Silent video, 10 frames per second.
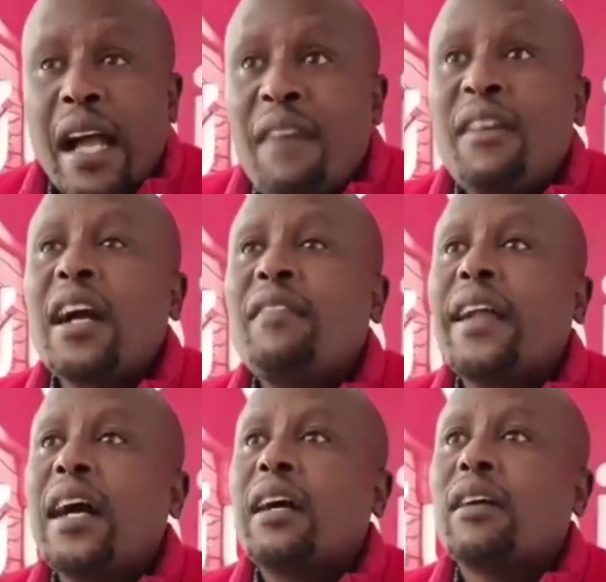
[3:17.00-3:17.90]
Our
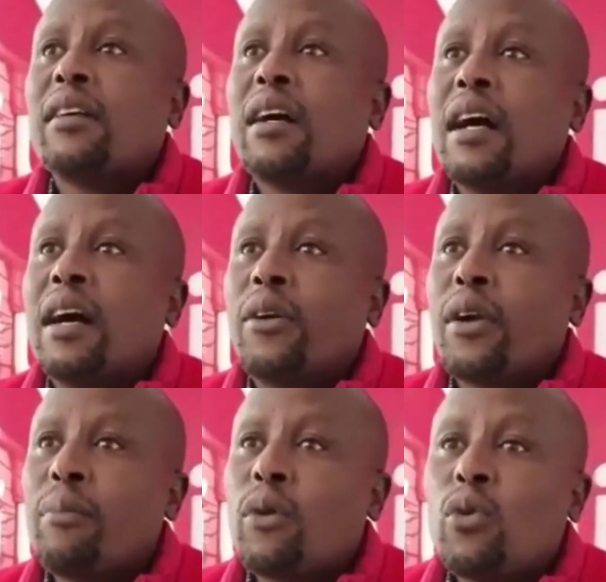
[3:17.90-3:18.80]
governor,
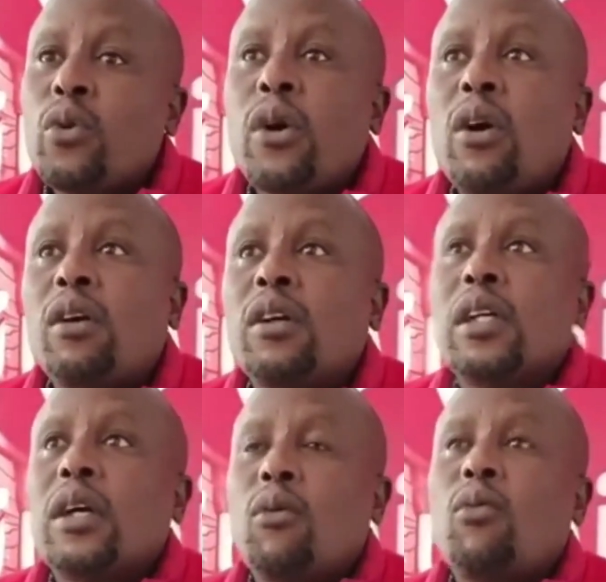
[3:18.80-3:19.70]
Honorable Guyo,
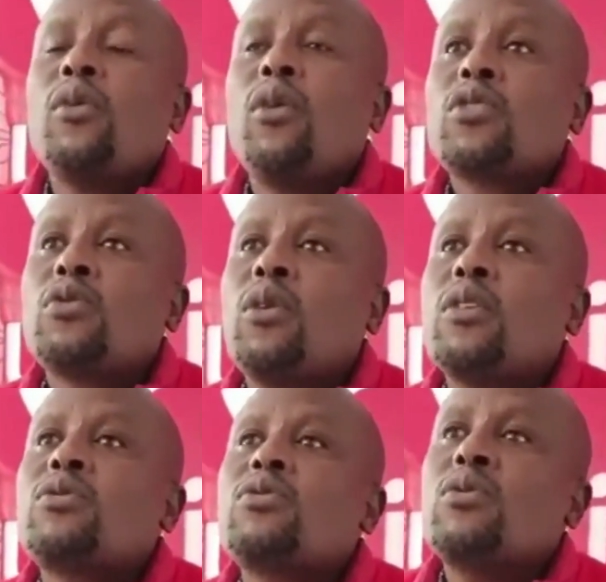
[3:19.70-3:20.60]
we also
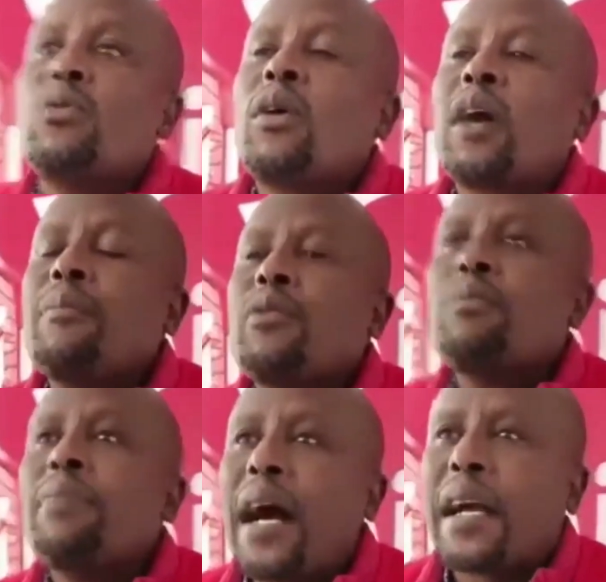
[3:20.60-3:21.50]
want to welcome you
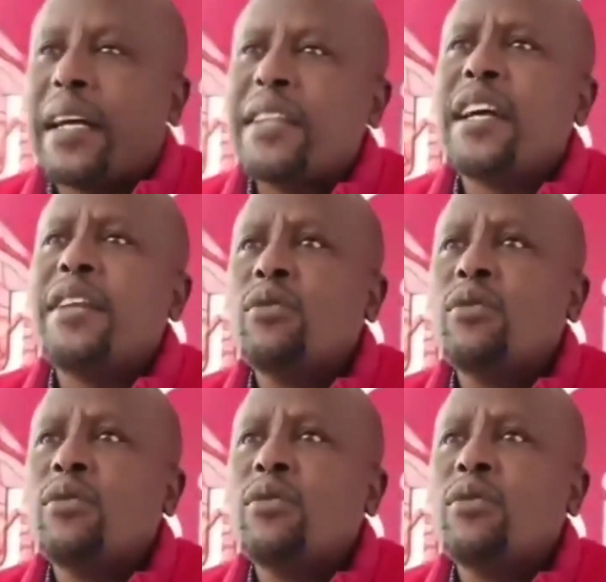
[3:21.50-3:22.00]
back and tell